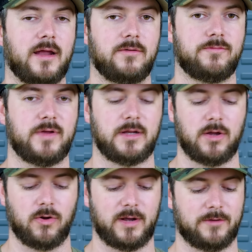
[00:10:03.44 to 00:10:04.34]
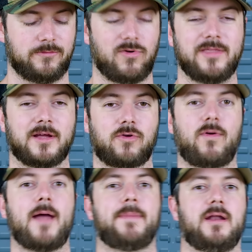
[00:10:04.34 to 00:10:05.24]
in video and have run the
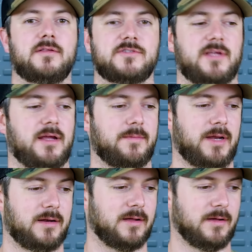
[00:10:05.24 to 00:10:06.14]
crap out of this thing. I mean,